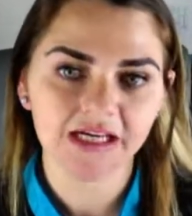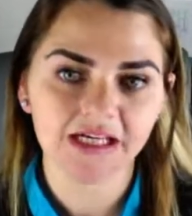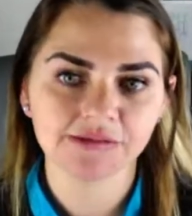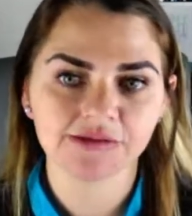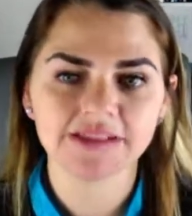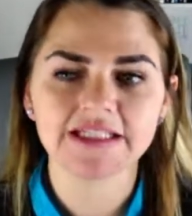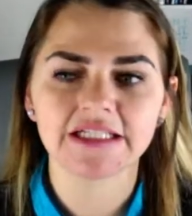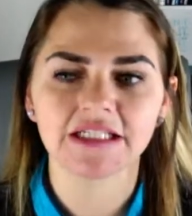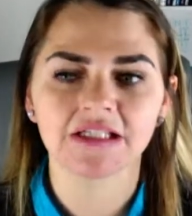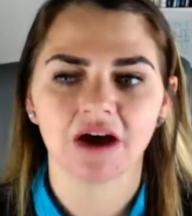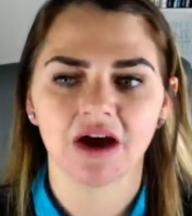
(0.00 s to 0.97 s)
So I did a
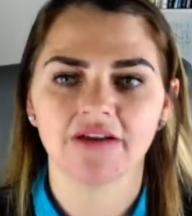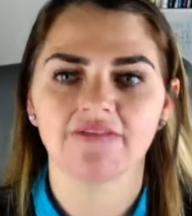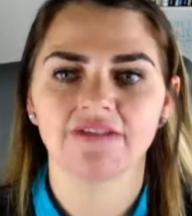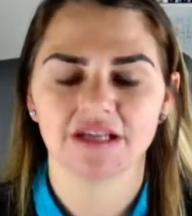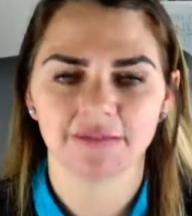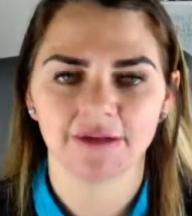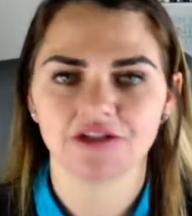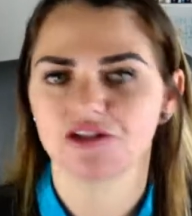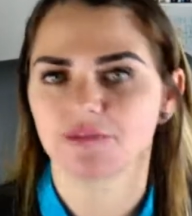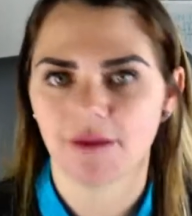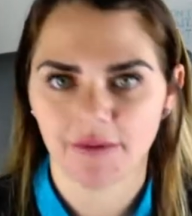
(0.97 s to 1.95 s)
lot of damage
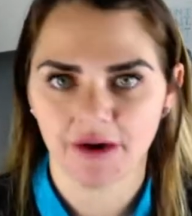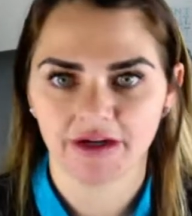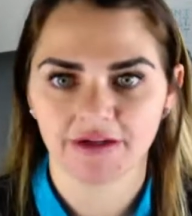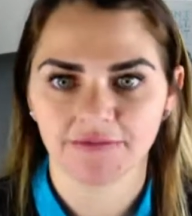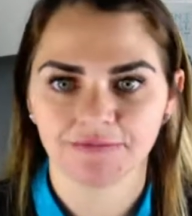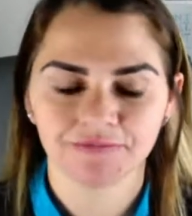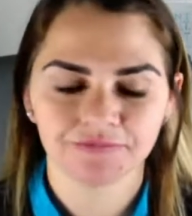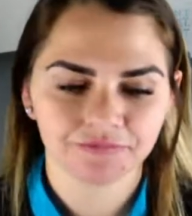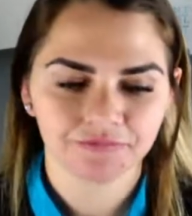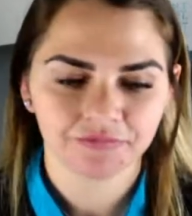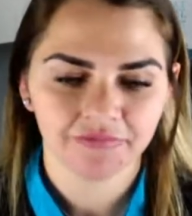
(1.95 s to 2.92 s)
to my body.
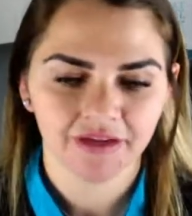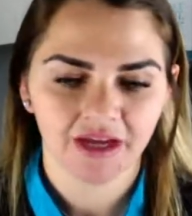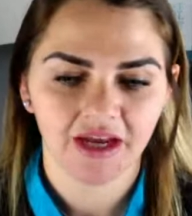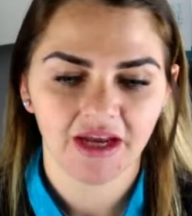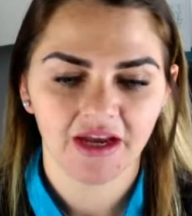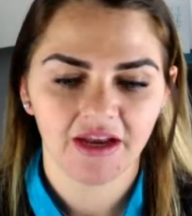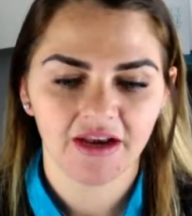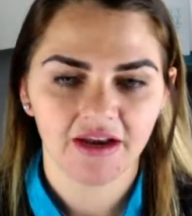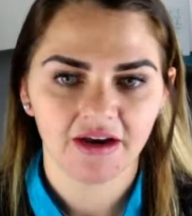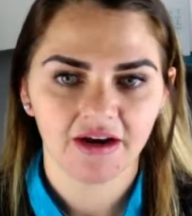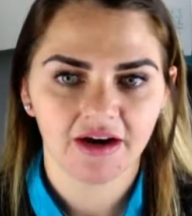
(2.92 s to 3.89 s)

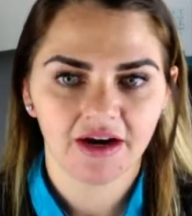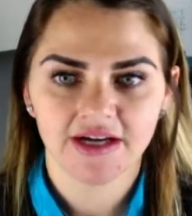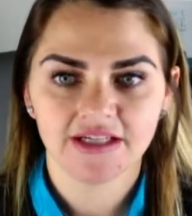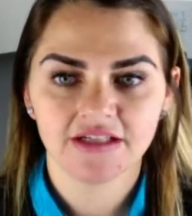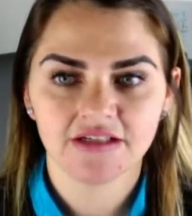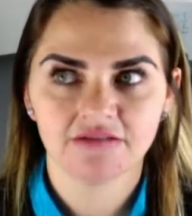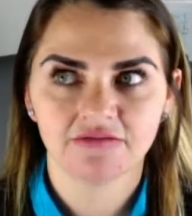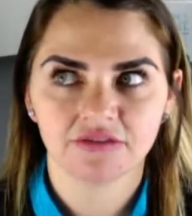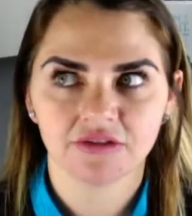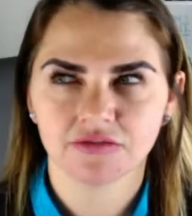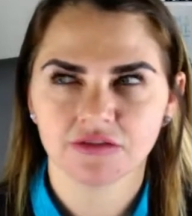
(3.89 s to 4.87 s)
And I didn't,
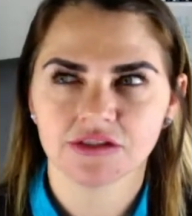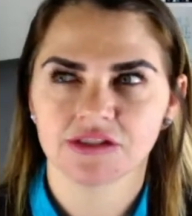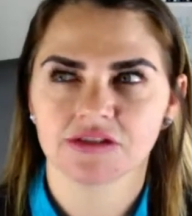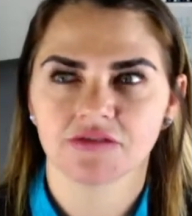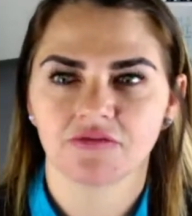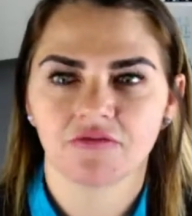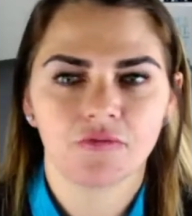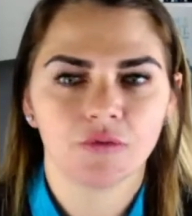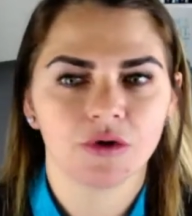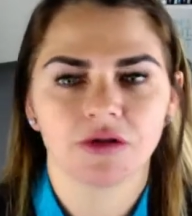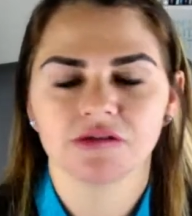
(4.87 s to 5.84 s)
for the first
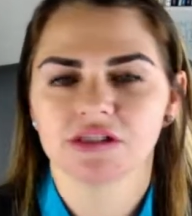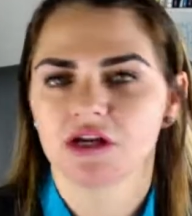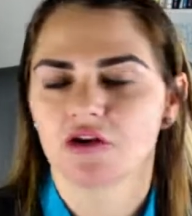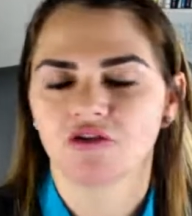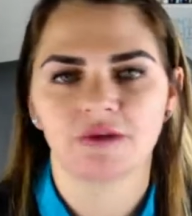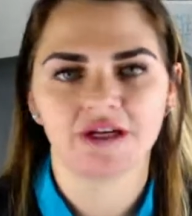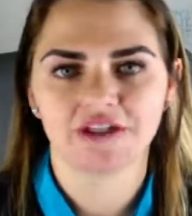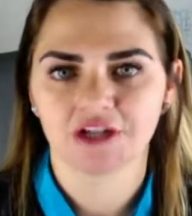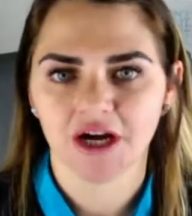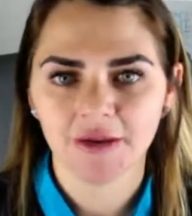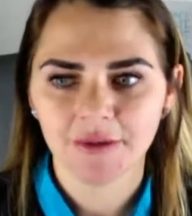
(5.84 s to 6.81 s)
4 years I owned my
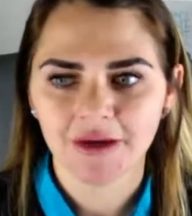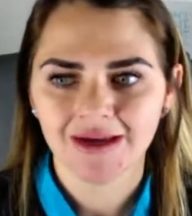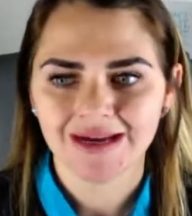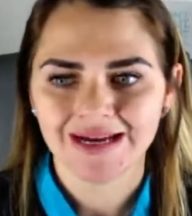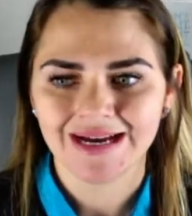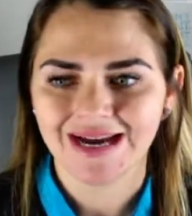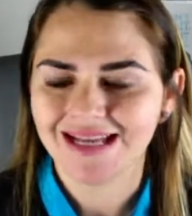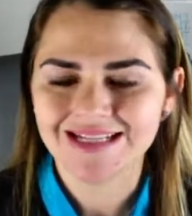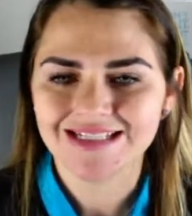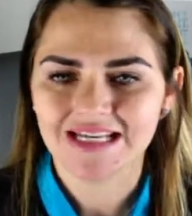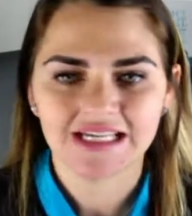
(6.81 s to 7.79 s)
shop, I
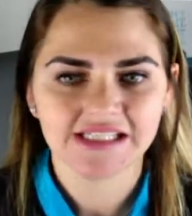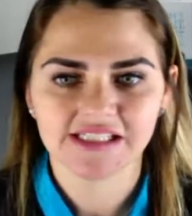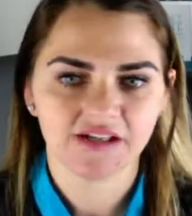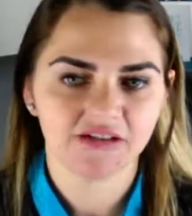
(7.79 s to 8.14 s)
didn't take a single